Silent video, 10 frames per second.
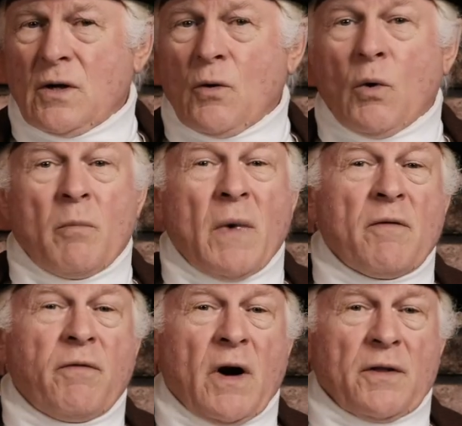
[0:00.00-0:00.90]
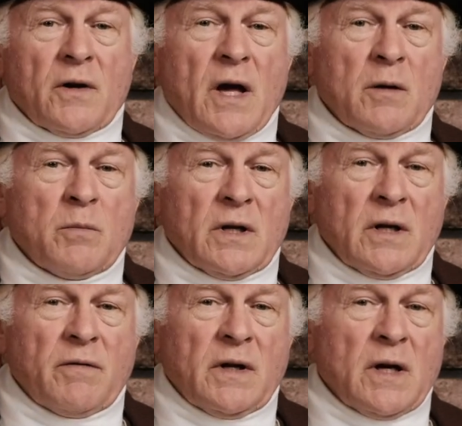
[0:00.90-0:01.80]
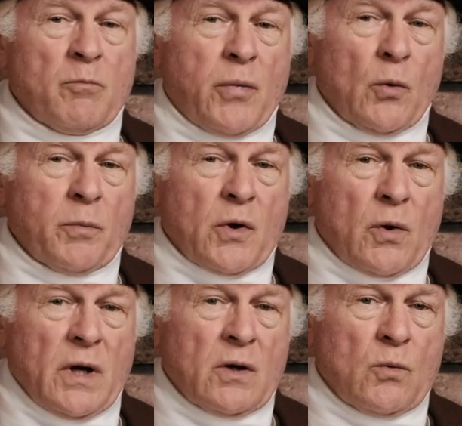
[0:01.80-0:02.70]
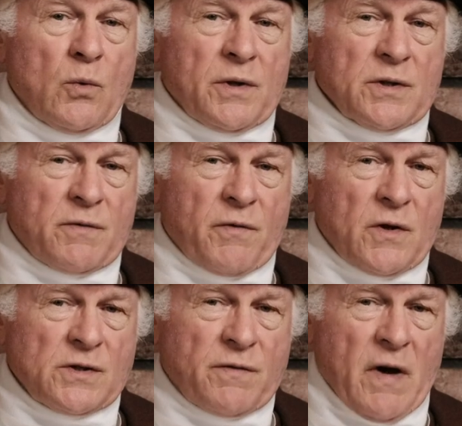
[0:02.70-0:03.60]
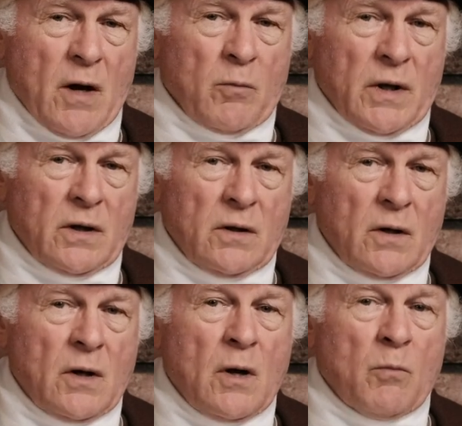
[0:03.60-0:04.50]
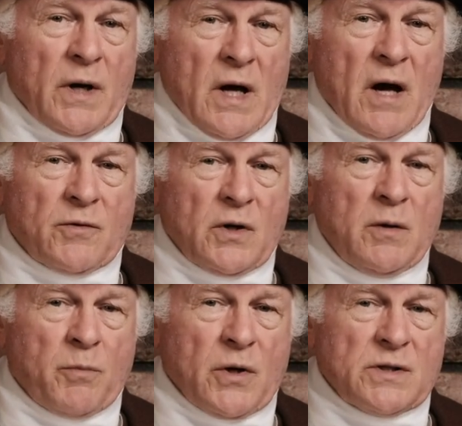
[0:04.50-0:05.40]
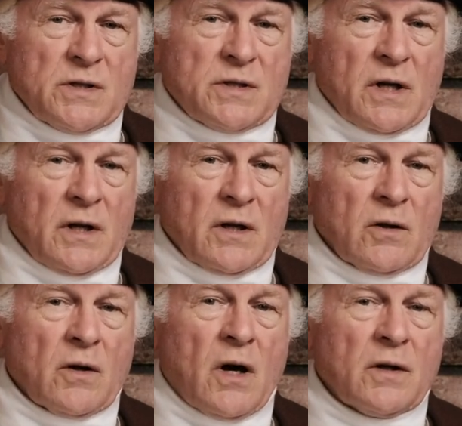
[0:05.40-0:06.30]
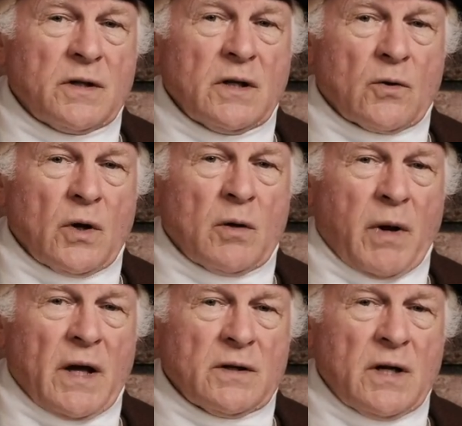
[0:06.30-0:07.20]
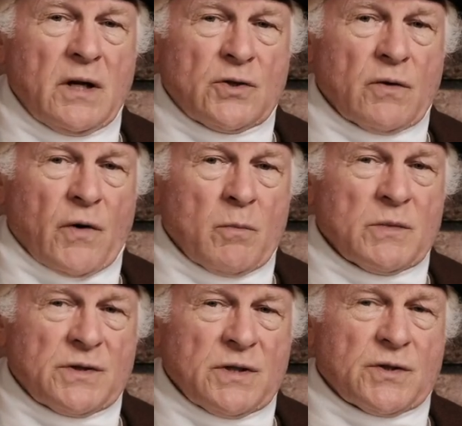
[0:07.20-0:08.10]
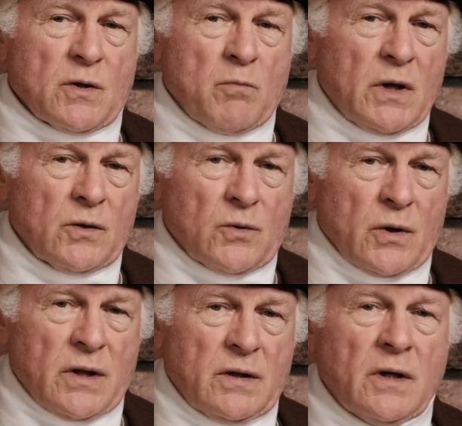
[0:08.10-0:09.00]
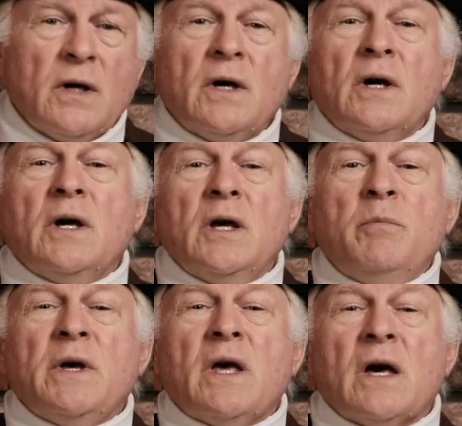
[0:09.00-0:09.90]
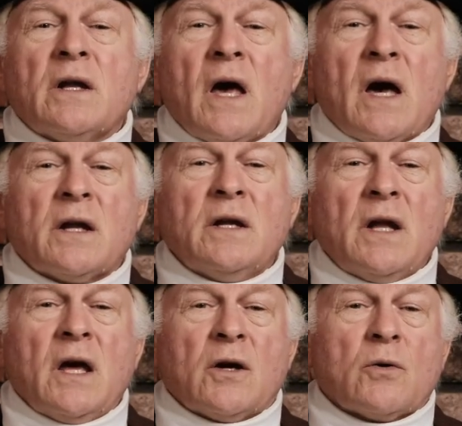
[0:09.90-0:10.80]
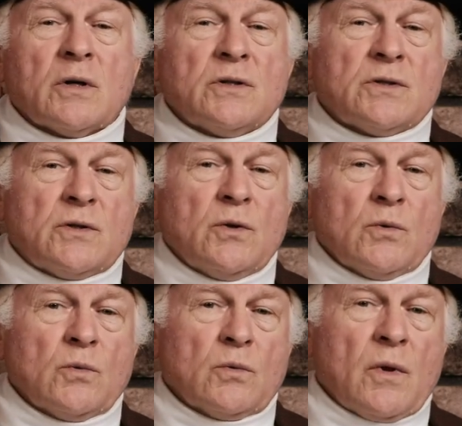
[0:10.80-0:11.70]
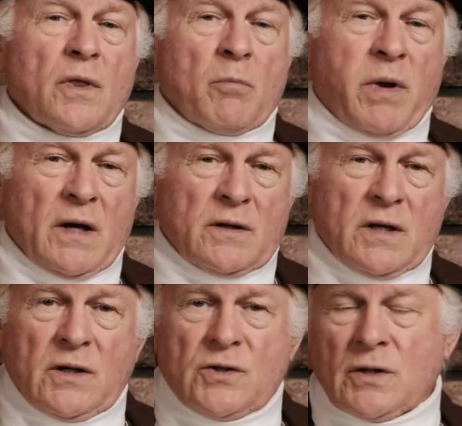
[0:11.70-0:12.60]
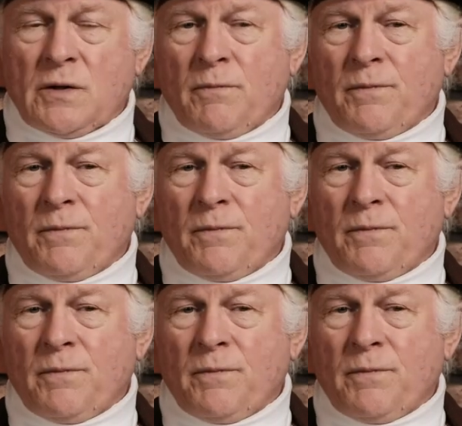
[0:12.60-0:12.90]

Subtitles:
While my father had been living at Pope Creek with his first family, but after he purchased the Little Hunting Creek Plantation from his sister Mildred, he began adding acreage to the plantation.